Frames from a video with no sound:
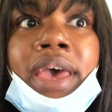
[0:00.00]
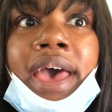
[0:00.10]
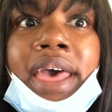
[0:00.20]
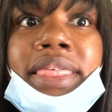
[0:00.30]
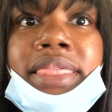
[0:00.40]

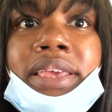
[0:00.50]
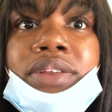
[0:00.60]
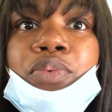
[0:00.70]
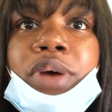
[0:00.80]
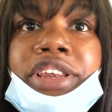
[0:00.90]
I
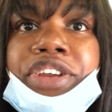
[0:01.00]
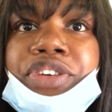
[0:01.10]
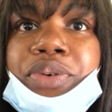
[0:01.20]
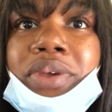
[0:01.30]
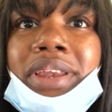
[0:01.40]
think what they're
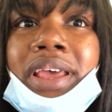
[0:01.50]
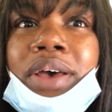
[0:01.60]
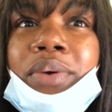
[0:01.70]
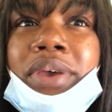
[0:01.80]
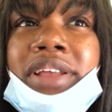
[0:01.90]
doing
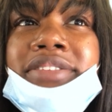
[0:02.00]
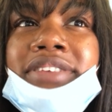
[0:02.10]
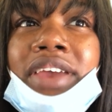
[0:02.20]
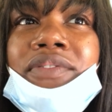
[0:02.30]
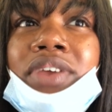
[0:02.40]
now it's
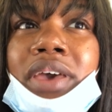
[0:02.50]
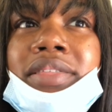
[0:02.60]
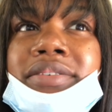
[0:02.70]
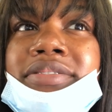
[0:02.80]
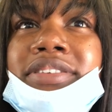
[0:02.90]
every
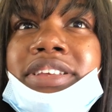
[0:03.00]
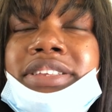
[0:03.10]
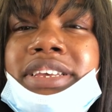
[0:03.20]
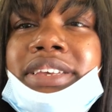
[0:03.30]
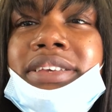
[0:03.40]
other seat
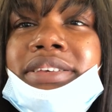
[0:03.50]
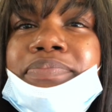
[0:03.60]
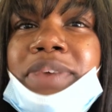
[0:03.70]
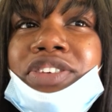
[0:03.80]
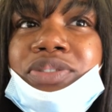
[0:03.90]
they
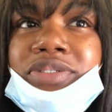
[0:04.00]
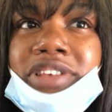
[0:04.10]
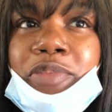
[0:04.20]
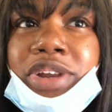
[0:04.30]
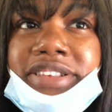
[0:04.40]
make sure
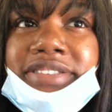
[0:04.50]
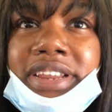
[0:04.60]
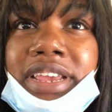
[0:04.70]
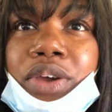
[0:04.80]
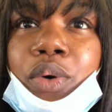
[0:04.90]
someone is
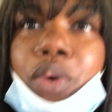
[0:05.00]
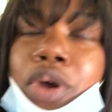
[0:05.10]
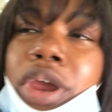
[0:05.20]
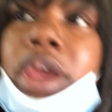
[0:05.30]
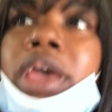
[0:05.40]
sitting
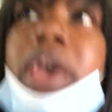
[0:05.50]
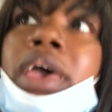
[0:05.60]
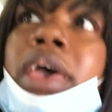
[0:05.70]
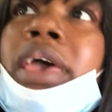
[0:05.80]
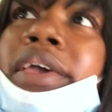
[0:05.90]
or
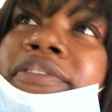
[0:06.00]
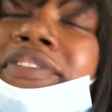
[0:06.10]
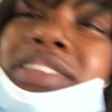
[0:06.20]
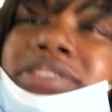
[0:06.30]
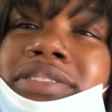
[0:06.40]
if
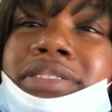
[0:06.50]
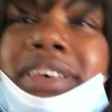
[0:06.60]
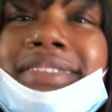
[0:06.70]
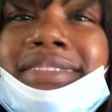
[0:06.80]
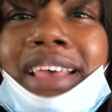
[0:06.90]
it's
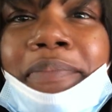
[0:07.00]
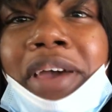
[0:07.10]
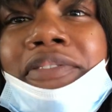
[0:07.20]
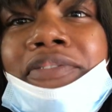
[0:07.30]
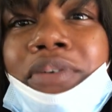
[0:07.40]
a
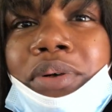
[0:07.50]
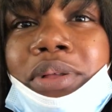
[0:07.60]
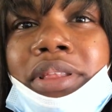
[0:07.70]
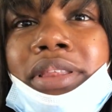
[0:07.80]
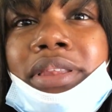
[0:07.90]

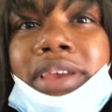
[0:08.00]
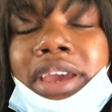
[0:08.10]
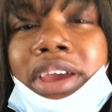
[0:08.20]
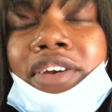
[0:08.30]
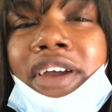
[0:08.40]
semi-full
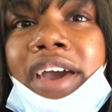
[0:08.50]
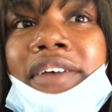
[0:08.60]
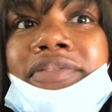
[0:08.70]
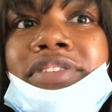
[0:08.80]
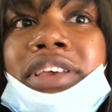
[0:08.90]

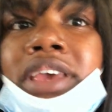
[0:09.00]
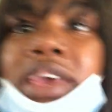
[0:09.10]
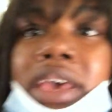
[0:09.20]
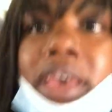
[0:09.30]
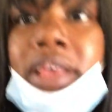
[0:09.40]
aircraft
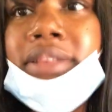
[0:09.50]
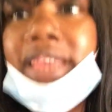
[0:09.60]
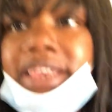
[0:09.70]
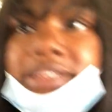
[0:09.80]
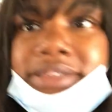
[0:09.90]

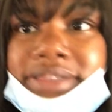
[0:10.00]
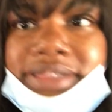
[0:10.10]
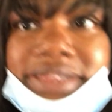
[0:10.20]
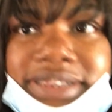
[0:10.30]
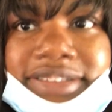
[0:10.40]
like
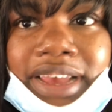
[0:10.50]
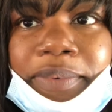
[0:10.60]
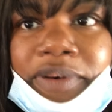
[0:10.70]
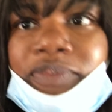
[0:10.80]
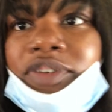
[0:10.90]
these type
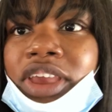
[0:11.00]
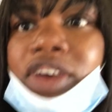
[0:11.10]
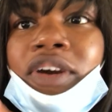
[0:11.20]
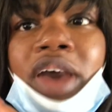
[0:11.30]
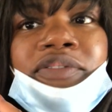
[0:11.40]
of
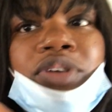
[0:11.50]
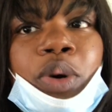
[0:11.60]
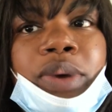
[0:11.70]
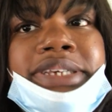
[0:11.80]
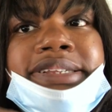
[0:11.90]
aircraft no
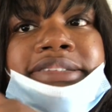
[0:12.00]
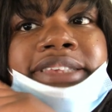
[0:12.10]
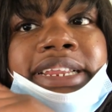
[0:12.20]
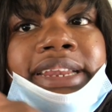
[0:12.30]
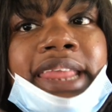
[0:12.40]
one could
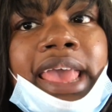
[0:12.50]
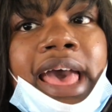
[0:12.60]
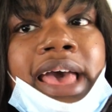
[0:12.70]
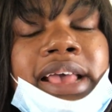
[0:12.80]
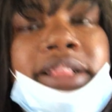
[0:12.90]
sit in the
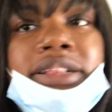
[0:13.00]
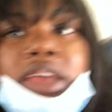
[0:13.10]
aisle